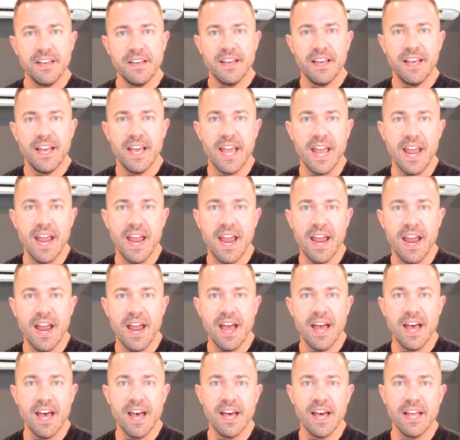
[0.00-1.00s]

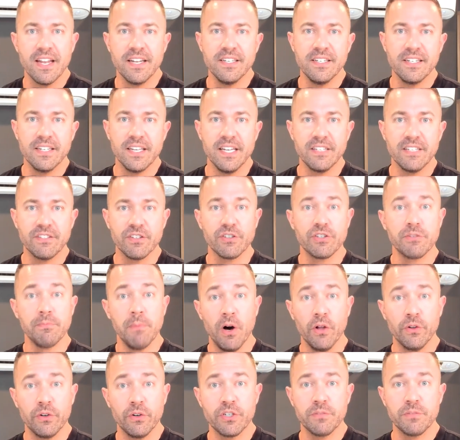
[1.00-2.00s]
and it's a
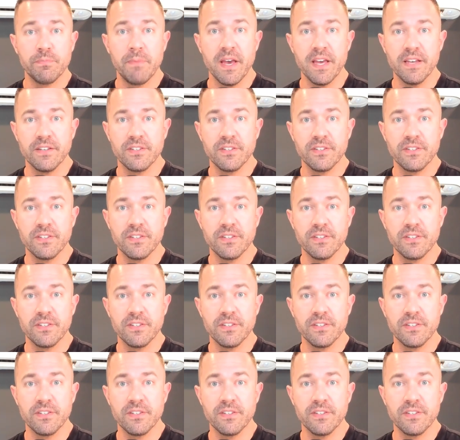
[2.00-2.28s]
smaller space.